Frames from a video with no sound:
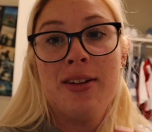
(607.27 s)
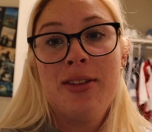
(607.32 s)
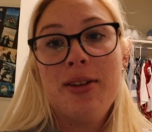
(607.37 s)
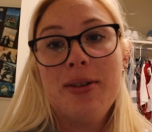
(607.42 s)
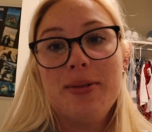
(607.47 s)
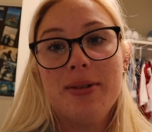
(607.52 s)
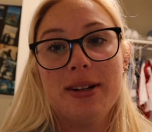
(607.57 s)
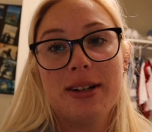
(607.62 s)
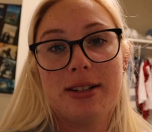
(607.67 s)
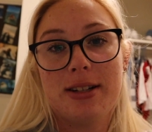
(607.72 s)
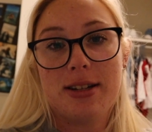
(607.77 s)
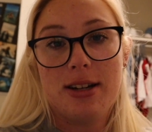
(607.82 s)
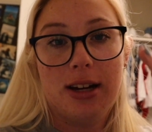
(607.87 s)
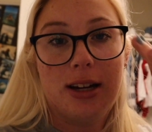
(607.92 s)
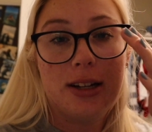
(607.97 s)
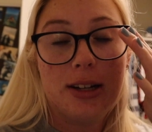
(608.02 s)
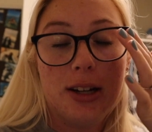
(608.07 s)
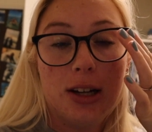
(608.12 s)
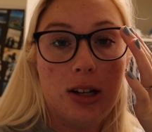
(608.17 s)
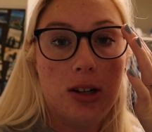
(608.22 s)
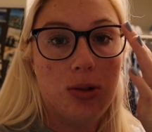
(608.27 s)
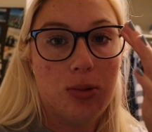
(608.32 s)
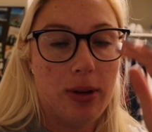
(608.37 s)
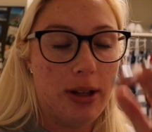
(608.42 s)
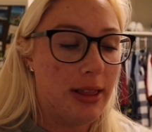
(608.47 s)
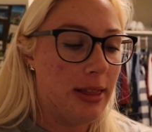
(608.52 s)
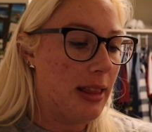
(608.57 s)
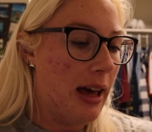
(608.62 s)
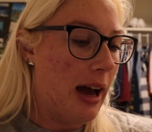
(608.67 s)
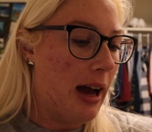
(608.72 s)
now that we're done
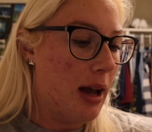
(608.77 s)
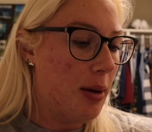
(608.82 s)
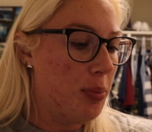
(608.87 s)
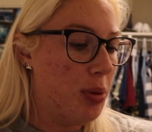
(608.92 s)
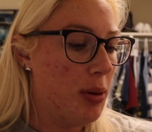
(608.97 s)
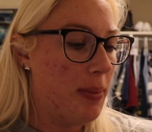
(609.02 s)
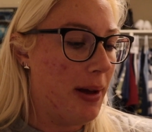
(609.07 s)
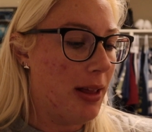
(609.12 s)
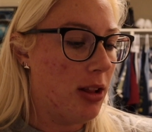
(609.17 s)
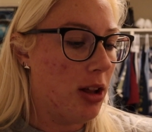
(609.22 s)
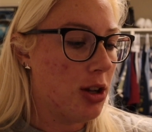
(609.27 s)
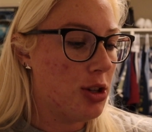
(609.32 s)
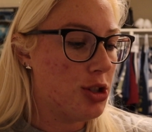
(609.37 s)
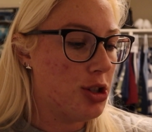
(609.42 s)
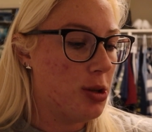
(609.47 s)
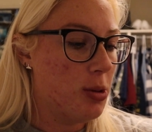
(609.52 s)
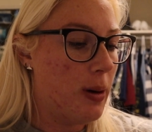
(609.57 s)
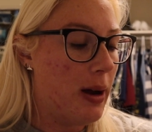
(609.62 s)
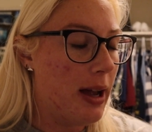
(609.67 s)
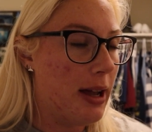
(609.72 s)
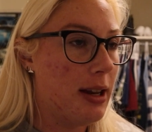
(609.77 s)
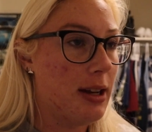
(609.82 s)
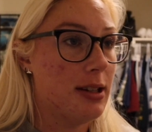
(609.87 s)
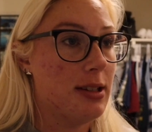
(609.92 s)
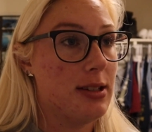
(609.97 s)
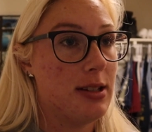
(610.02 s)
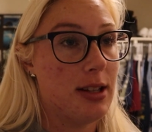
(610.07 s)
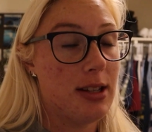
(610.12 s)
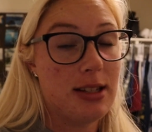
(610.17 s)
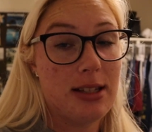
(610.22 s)
with that, I put my laundry away. It
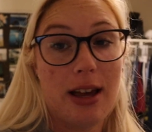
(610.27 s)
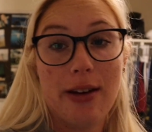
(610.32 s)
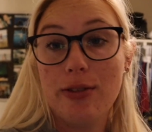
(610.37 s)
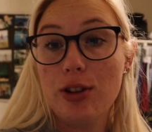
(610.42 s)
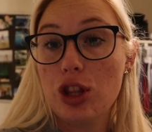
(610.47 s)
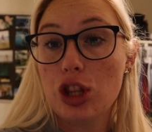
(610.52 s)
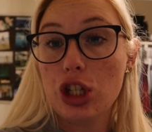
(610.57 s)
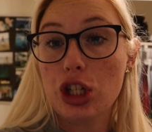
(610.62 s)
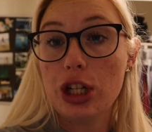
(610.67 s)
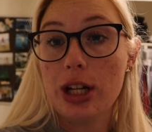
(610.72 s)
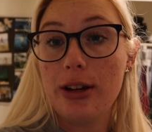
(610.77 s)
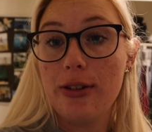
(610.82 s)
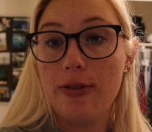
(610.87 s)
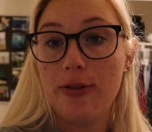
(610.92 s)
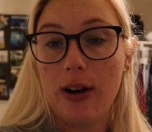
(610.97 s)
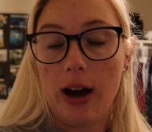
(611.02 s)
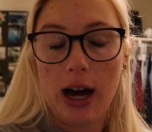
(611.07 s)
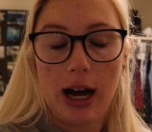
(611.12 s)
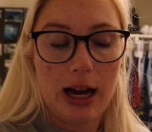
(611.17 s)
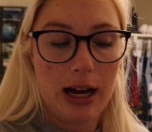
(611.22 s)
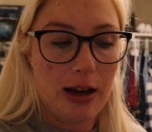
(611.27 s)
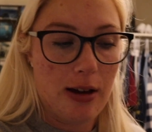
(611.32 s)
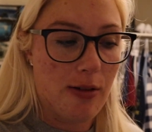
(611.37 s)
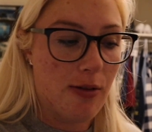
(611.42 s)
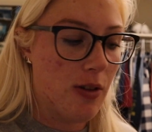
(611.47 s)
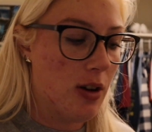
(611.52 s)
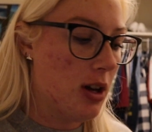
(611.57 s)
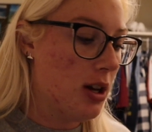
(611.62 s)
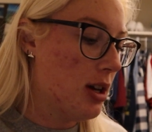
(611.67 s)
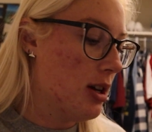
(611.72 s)
is seven
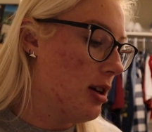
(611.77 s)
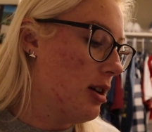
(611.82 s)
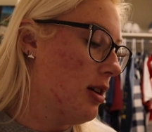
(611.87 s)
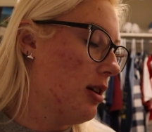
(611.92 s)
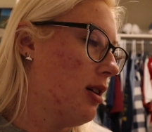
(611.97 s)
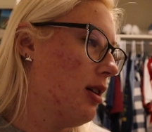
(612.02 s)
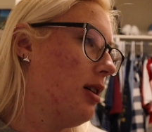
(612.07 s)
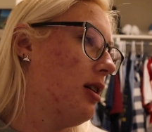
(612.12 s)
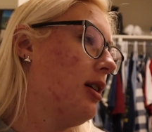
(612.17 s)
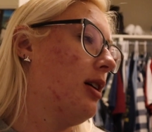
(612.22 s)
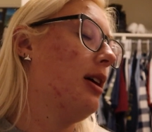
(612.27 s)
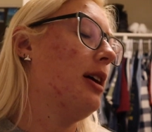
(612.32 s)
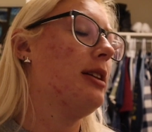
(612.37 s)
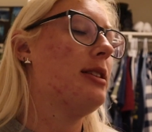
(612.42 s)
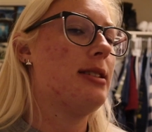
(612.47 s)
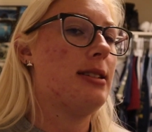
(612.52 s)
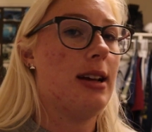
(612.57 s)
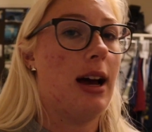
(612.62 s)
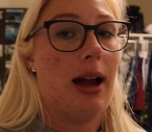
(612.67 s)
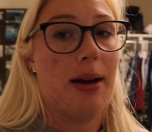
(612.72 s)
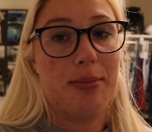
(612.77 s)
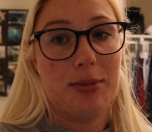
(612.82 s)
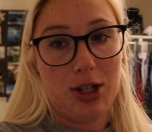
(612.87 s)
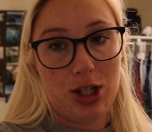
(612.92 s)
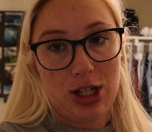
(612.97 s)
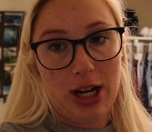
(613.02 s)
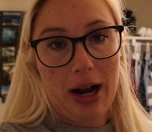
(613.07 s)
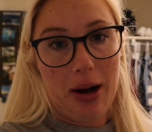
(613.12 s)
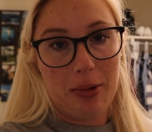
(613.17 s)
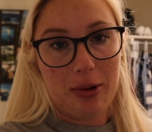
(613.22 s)
thirty-five. It's time to
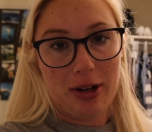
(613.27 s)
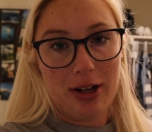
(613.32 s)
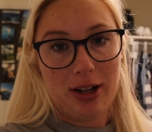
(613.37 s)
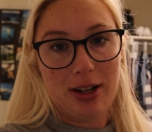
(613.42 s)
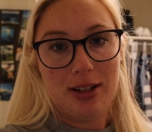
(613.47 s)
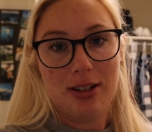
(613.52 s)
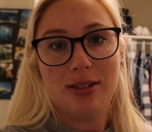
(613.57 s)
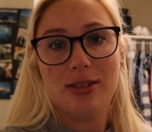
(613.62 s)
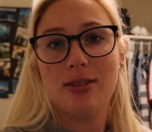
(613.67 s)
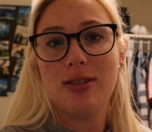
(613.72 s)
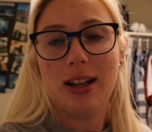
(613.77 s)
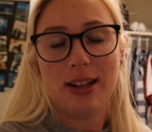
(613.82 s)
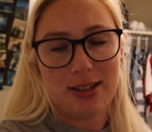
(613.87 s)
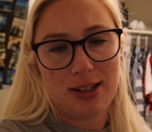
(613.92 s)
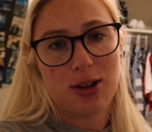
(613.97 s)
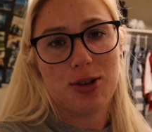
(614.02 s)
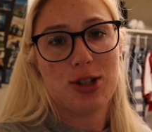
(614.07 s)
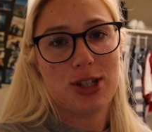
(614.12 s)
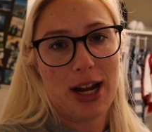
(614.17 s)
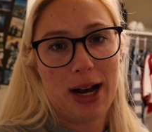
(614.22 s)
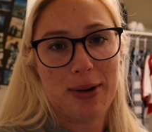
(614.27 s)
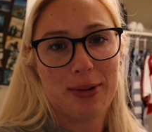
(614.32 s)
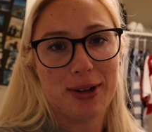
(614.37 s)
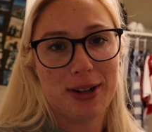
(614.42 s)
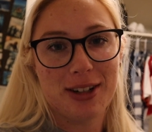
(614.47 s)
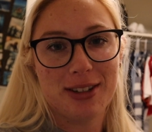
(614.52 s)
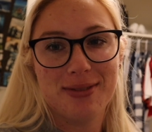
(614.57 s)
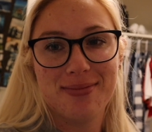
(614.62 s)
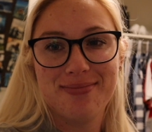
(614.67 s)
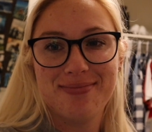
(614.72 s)
shower. Let's go
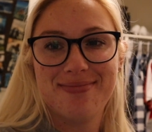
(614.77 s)
shower.